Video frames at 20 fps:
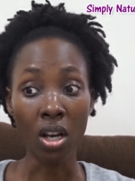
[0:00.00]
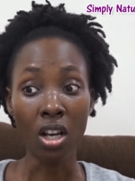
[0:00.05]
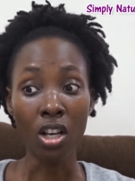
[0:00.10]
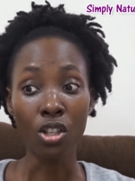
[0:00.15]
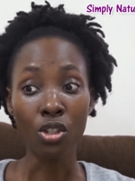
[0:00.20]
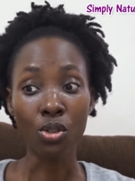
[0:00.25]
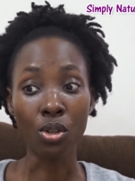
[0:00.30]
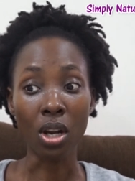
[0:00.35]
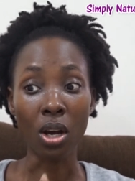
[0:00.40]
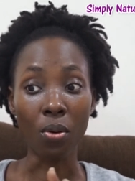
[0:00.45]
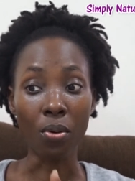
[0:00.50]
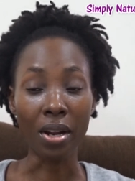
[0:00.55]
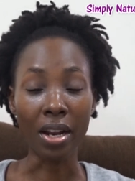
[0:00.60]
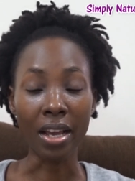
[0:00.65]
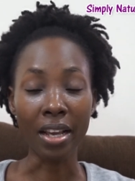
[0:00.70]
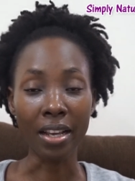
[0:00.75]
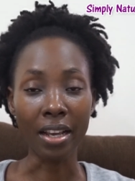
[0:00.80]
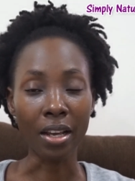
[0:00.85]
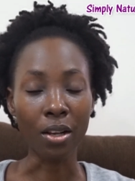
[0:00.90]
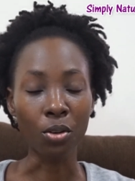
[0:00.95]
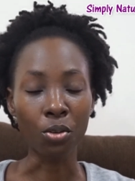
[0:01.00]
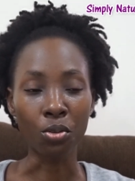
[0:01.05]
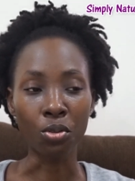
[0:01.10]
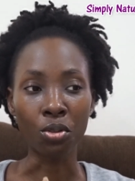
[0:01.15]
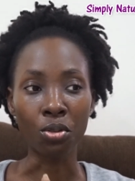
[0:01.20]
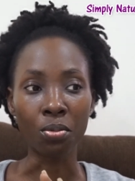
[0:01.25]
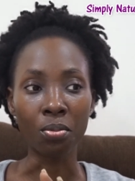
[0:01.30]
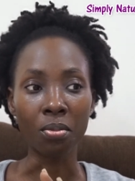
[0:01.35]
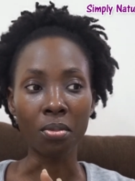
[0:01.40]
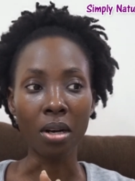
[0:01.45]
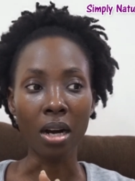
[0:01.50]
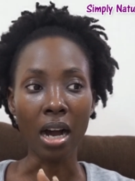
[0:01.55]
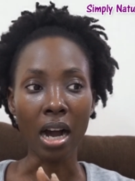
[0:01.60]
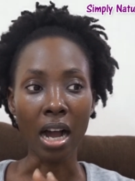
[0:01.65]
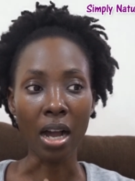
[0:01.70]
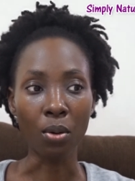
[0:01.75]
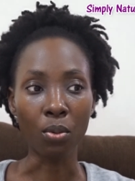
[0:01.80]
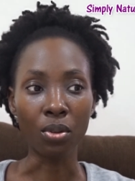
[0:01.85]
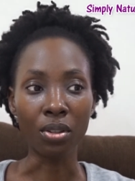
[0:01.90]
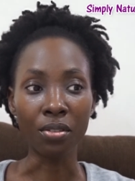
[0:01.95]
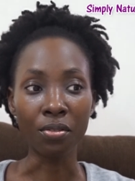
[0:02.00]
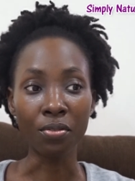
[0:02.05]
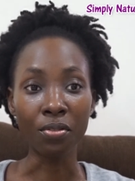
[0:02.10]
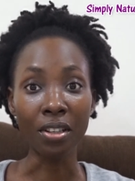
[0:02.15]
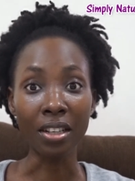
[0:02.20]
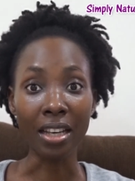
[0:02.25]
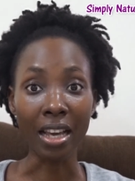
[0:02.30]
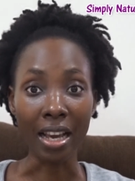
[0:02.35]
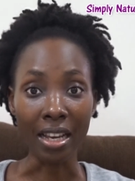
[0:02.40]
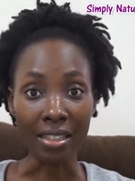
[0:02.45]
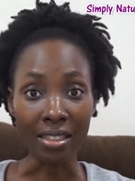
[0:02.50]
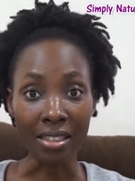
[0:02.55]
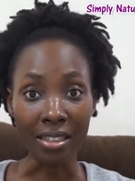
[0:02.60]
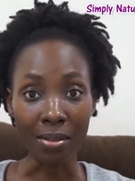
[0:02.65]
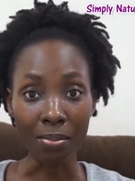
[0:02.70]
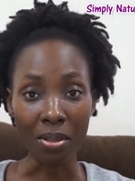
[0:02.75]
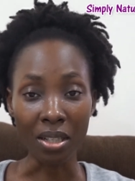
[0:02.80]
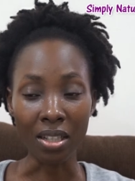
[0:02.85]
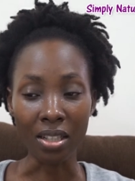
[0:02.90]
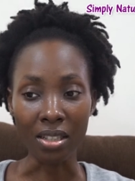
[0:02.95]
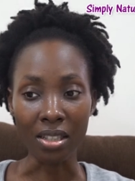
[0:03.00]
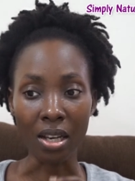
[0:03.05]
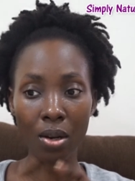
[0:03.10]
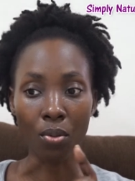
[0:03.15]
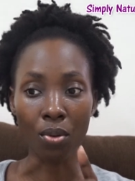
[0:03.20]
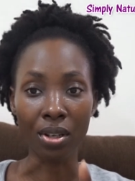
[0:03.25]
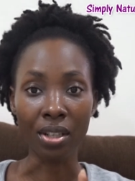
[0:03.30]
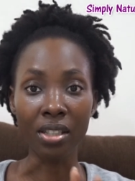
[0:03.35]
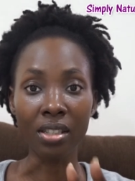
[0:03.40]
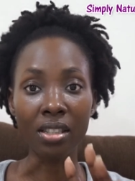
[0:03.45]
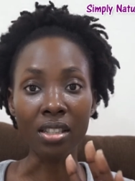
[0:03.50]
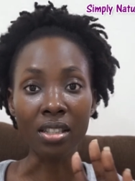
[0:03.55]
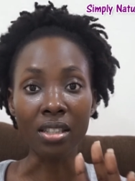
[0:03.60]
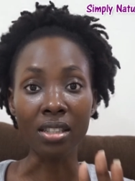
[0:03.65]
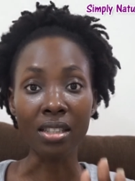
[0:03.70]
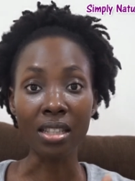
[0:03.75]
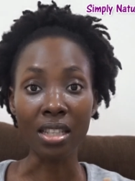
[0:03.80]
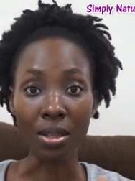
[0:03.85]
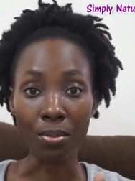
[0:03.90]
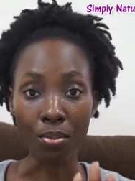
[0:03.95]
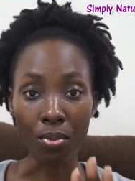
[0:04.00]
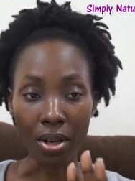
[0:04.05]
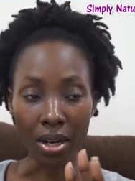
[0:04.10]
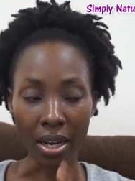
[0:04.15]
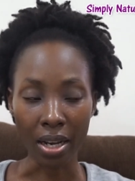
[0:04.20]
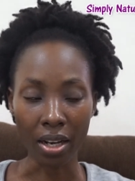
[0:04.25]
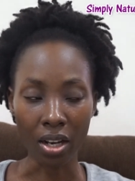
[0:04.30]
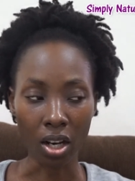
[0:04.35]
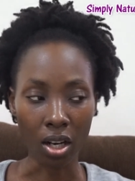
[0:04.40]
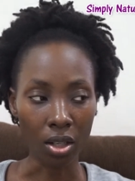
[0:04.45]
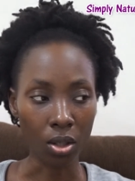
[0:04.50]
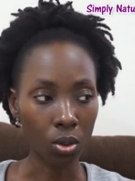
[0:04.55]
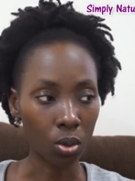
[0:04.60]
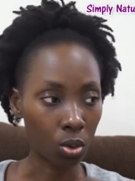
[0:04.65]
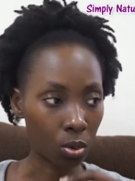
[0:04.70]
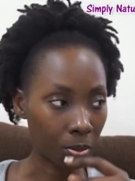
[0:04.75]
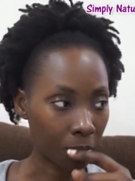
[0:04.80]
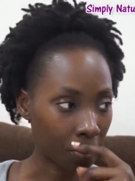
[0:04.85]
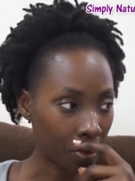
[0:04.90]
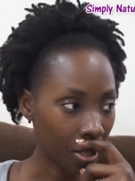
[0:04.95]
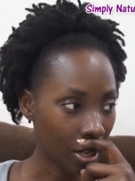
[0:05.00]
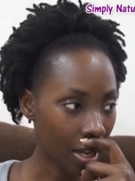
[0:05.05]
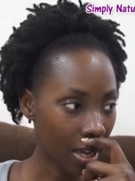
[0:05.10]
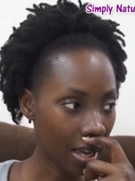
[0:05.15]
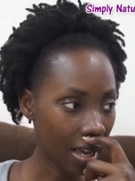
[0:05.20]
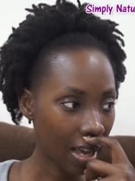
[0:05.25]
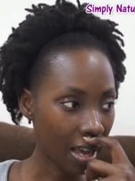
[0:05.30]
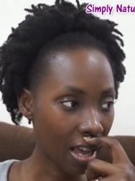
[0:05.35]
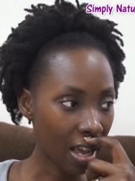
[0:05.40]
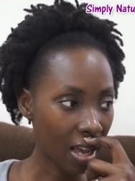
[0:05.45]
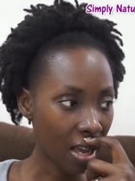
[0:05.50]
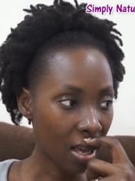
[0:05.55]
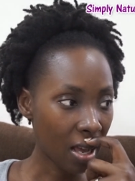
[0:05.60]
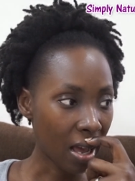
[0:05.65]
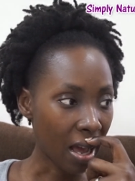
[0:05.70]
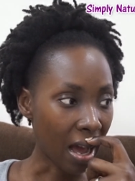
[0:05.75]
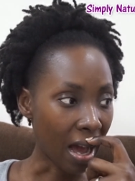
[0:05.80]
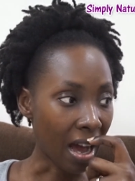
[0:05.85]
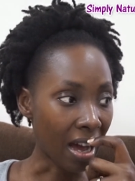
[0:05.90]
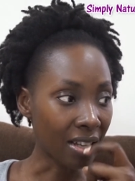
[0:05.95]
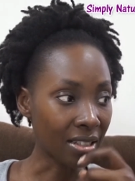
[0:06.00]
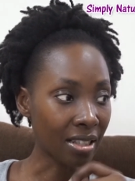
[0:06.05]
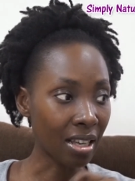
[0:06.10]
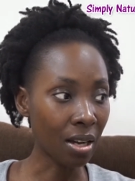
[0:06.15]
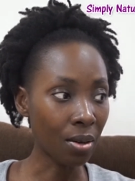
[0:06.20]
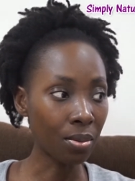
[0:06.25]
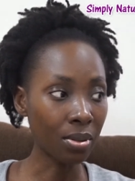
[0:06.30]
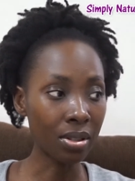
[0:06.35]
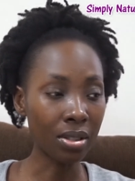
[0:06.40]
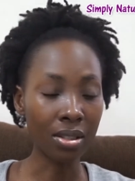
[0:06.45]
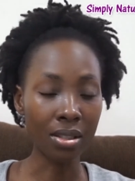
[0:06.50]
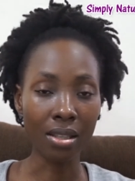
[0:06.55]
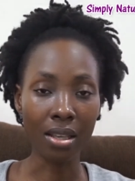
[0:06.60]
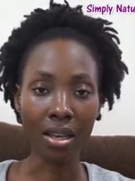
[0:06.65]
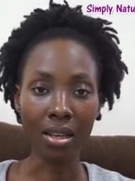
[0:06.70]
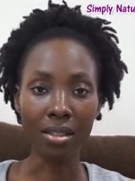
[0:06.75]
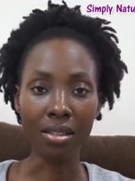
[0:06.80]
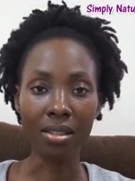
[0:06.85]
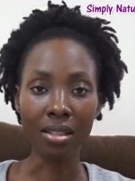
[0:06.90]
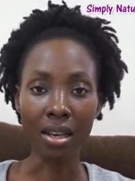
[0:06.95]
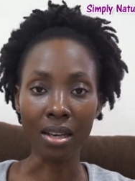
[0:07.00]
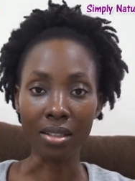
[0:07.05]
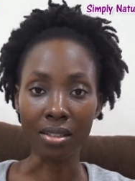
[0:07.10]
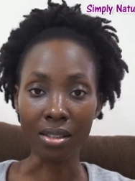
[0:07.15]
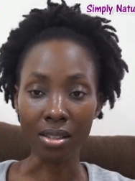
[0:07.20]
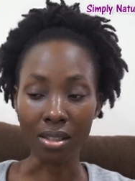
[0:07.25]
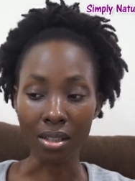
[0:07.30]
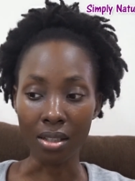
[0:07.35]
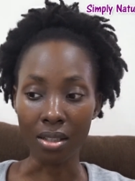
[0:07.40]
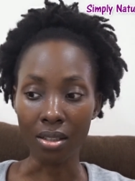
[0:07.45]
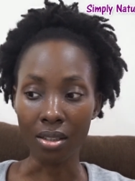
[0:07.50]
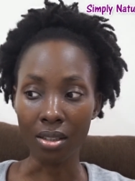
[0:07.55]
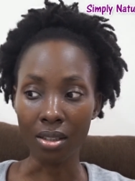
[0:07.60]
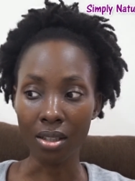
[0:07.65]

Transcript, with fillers: so that when I get home I wouldn't forget because I wanted to sleep when I got home as I was there texting